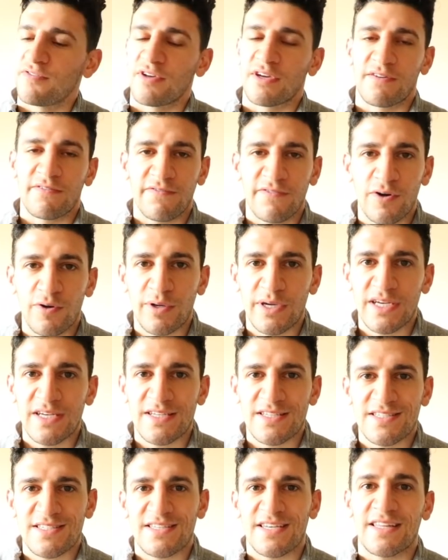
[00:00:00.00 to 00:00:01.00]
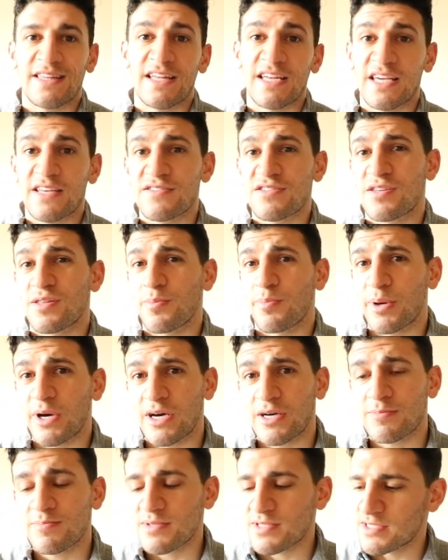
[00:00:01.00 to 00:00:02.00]
like focus, and then gives you the
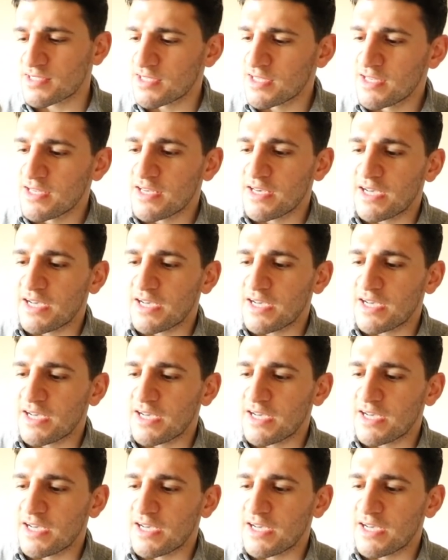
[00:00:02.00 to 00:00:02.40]
pumps.